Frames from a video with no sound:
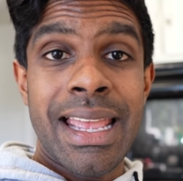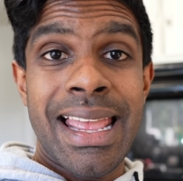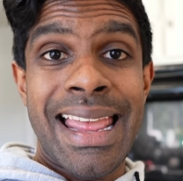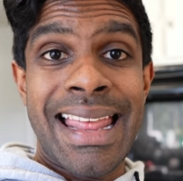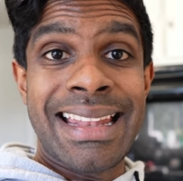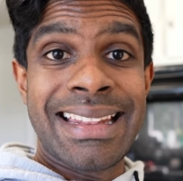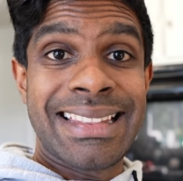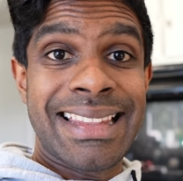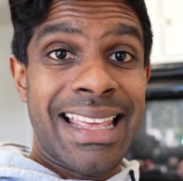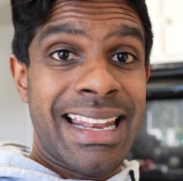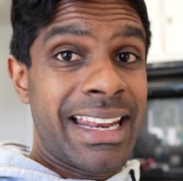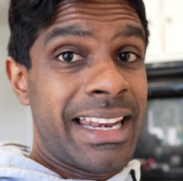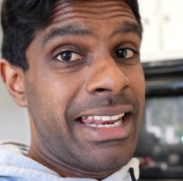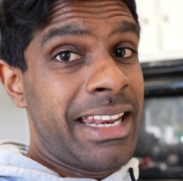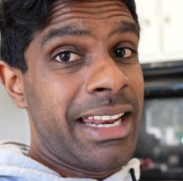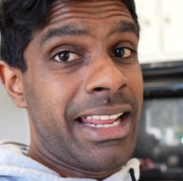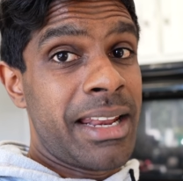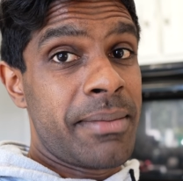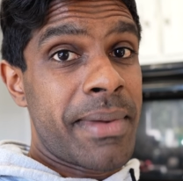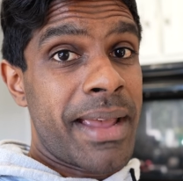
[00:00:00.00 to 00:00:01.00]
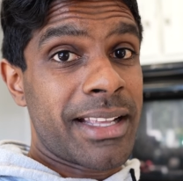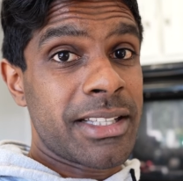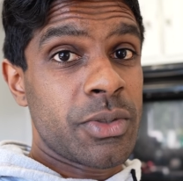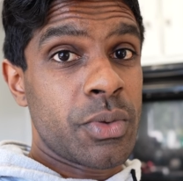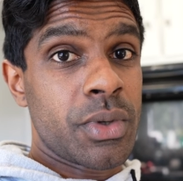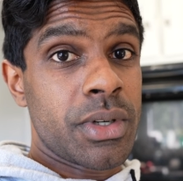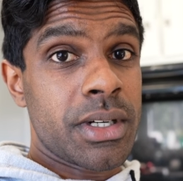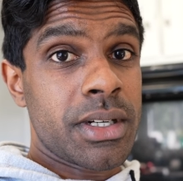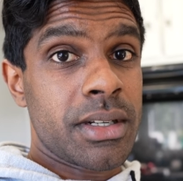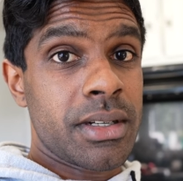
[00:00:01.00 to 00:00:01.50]
and then I need to get back to
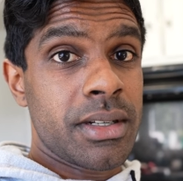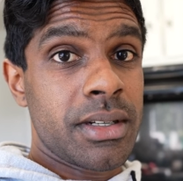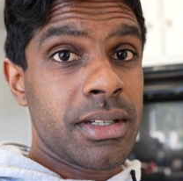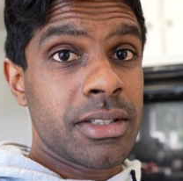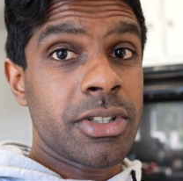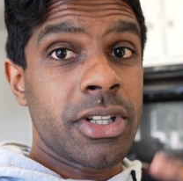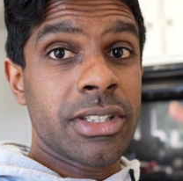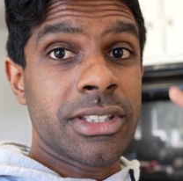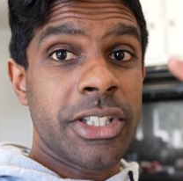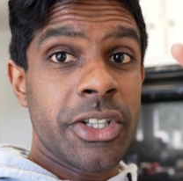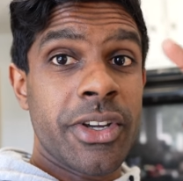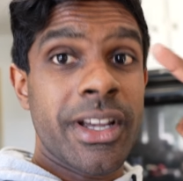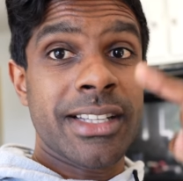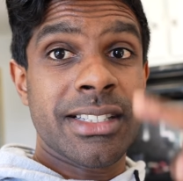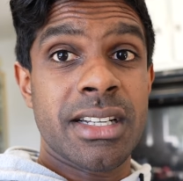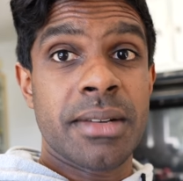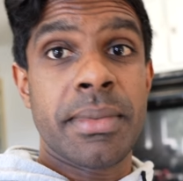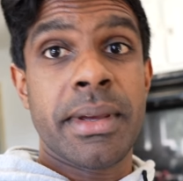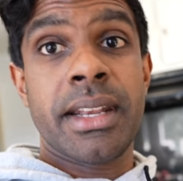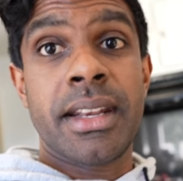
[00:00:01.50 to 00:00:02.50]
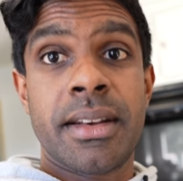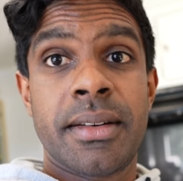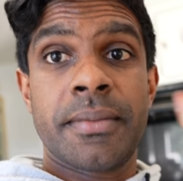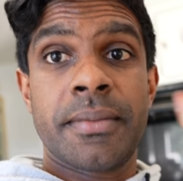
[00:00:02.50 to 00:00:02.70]
work. So I'll see you guys in a bit.